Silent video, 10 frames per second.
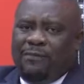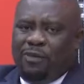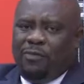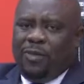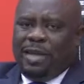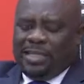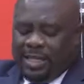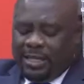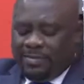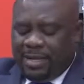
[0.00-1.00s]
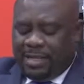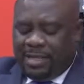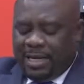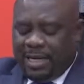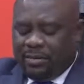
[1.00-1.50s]
if you've been listening to
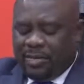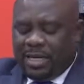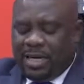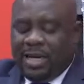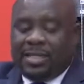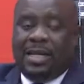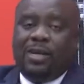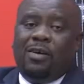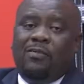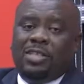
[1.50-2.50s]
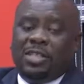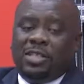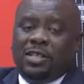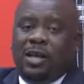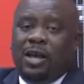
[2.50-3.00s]
Masterclass, we started a certain
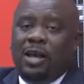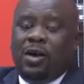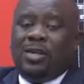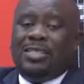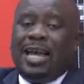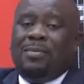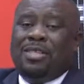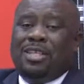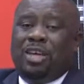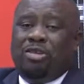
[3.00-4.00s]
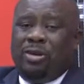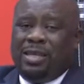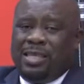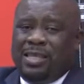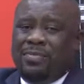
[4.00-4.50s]
conversation on
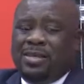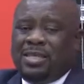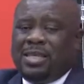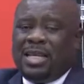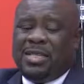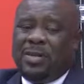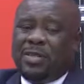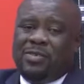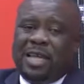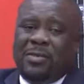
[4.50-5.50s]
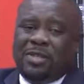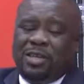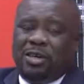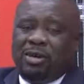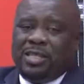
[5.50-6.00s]
cybersecurity, the business aspect of
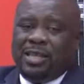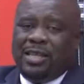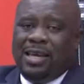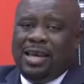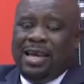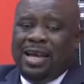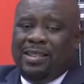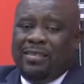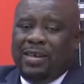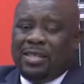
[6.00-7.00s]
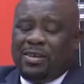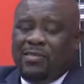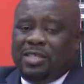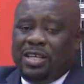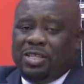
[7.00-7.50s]
cybersecurity. And in the first
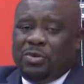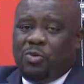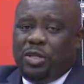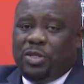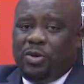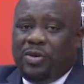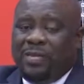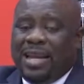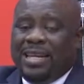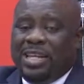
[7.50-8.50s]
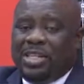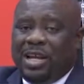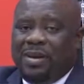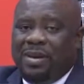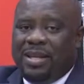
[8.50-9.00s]
conversation, we're joined by
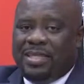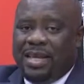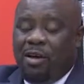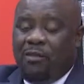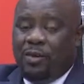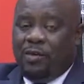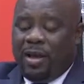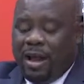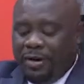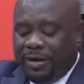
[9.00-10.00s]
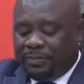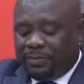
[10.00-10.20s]
Nijan Mensah of Innovari.